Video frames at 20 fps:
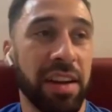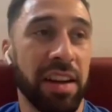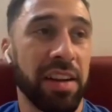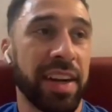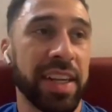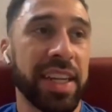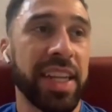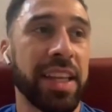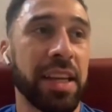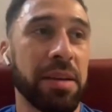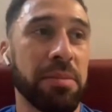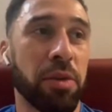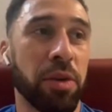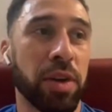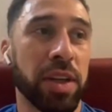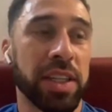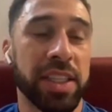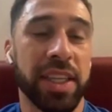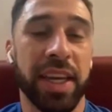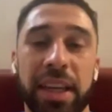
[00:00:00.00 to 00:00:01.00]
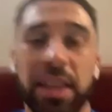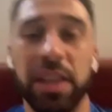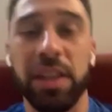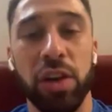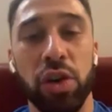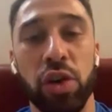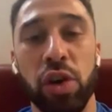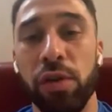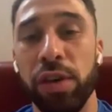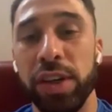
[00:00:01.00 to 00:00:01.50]
anything, but as you say,
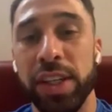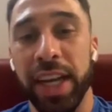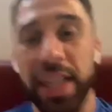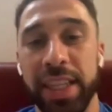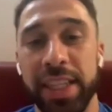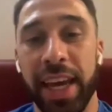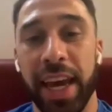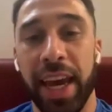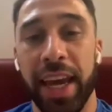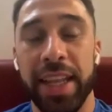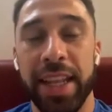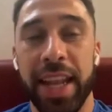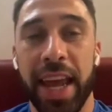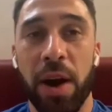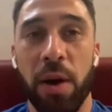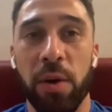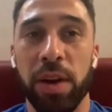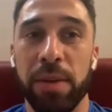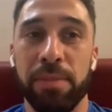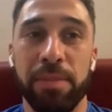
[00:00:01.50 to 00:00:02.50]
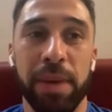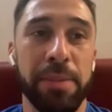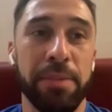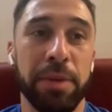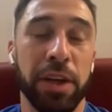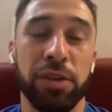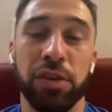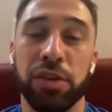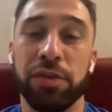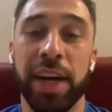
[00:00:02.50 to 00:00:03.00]
the coverage that it's getting now, like,
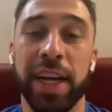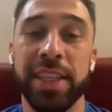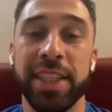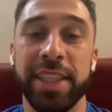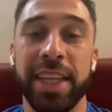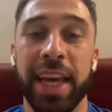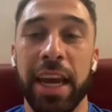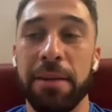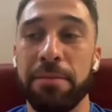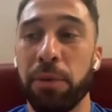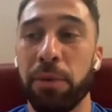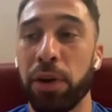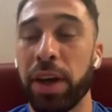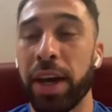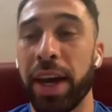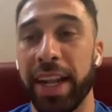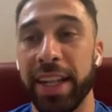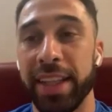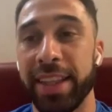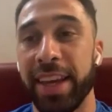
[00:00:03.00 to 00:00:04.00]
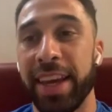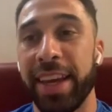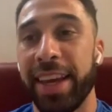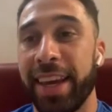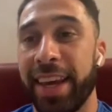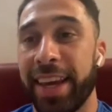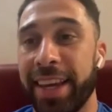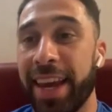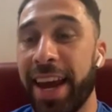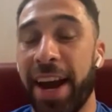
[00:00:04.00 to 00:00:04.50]
people are just fascinated by it. And
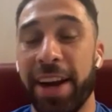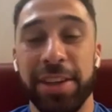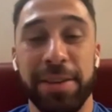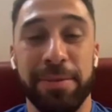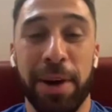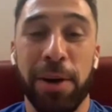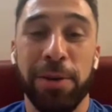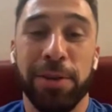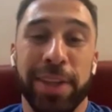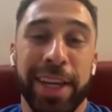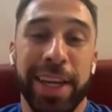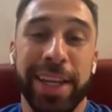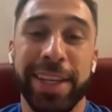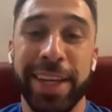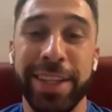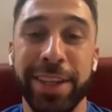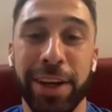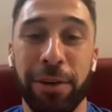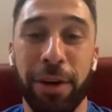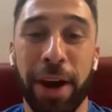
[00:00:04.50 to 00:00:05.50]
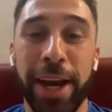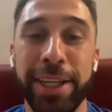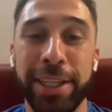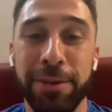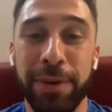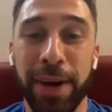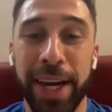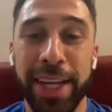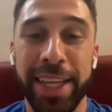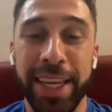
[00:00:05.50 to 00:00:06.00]
yeah, I suppose it's a crazy
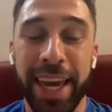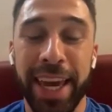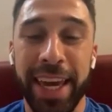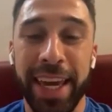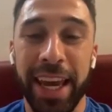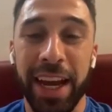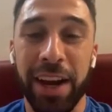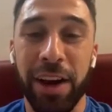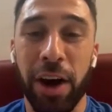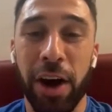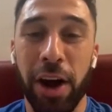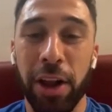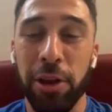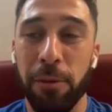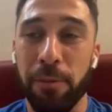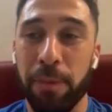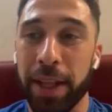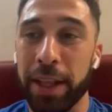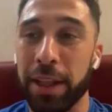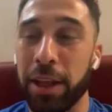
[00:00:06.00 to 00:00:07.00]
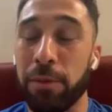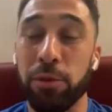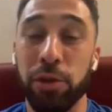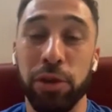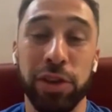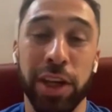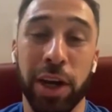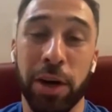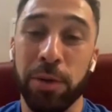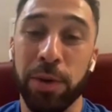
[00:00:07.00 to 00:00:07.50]
way to get a call up, and I'm
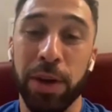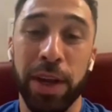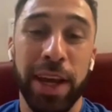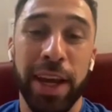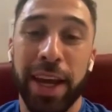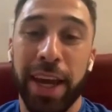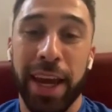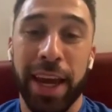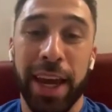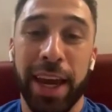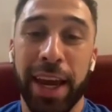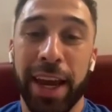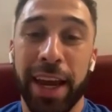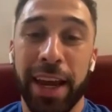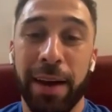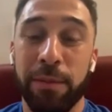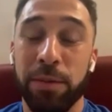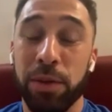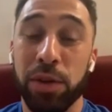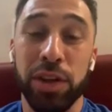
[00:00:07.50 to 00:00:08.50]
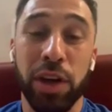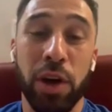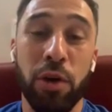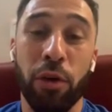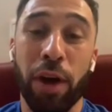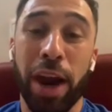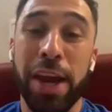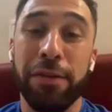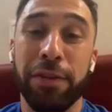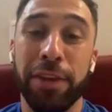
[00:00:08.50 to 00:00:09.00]
just so
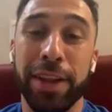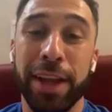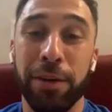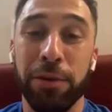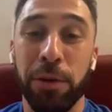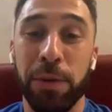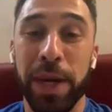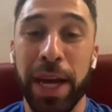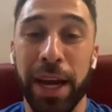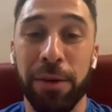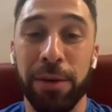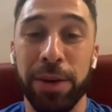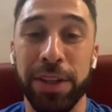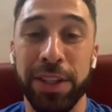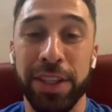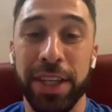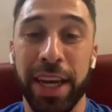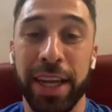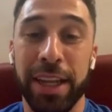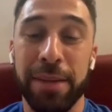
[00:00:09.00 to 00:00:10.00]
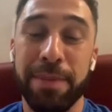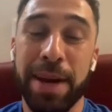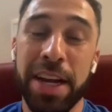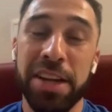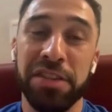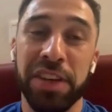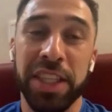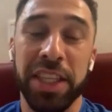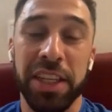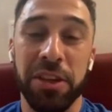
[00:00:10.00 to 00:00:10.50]
grateful that Rui Agwish, the
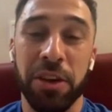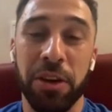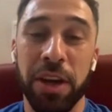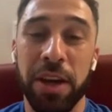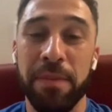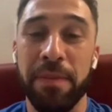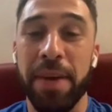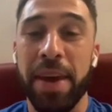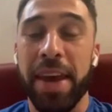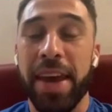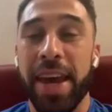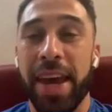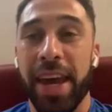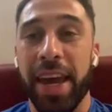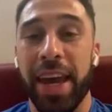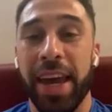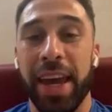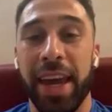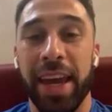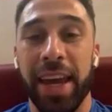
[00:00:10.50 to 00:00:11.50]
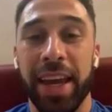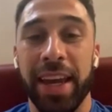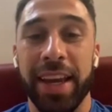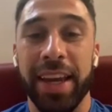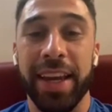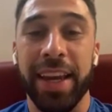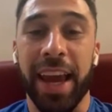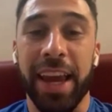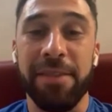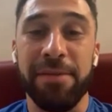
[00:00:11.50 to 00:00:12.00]
manager at the time,
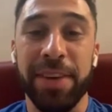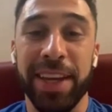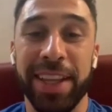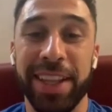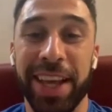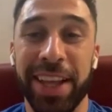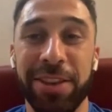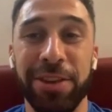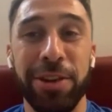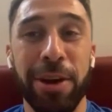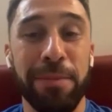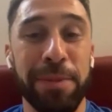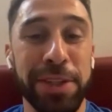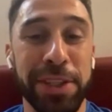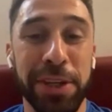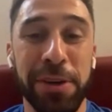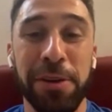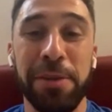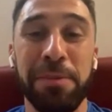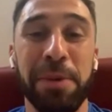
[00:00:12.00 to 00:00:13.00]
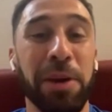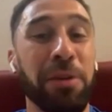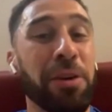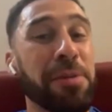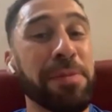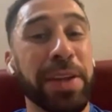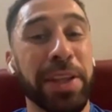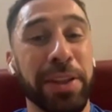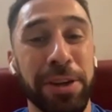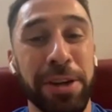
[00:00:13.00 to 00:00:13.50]
gave me another opportunity by
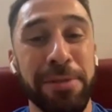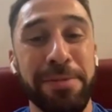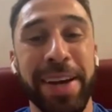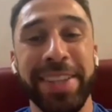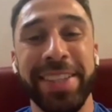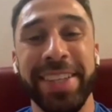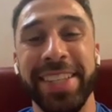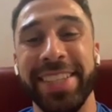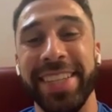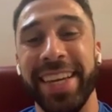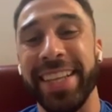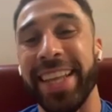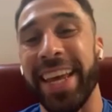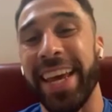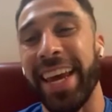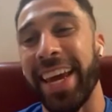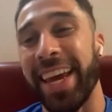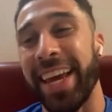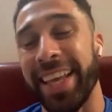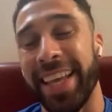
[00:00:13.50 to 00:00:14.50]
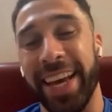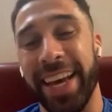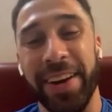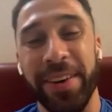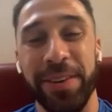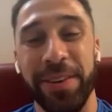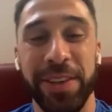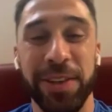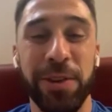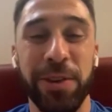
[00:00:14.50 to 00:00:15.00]
writing me another message, and I
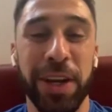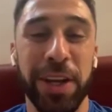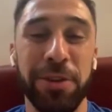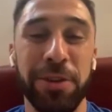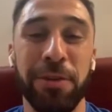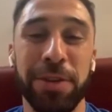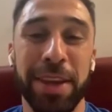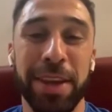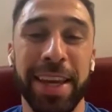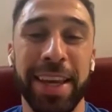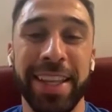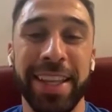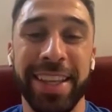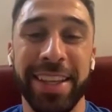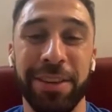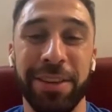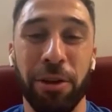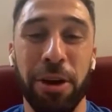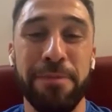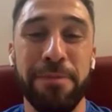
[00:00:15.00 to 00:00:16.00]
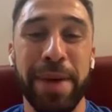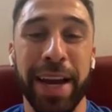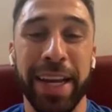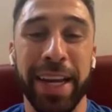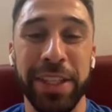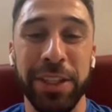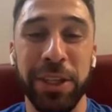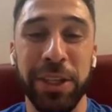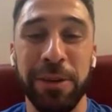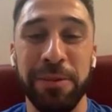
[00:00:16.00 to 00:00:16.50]
was lucky enough to write back
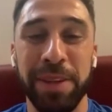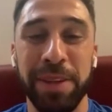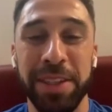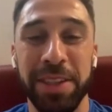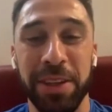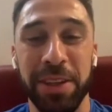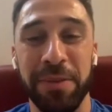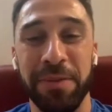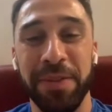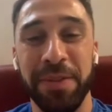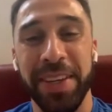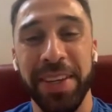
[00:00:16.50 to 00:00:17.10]
in time this time.